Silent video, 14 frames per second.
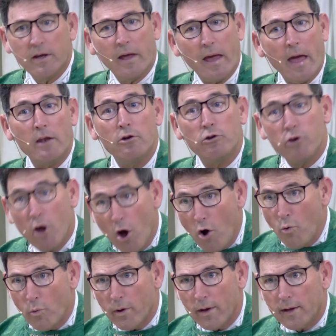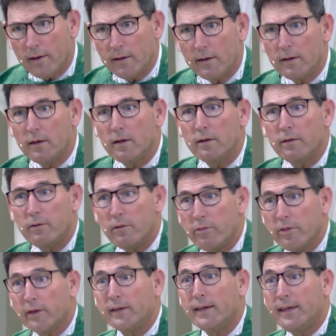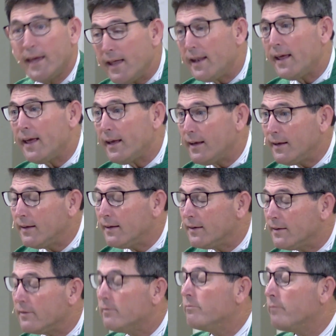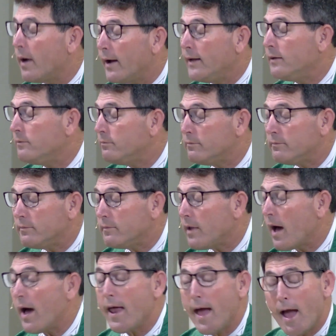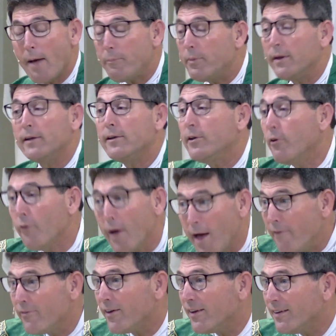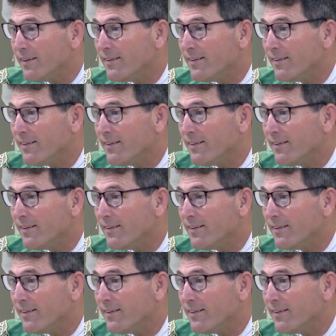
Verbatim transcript: and knowing the getting might not happen until heaven.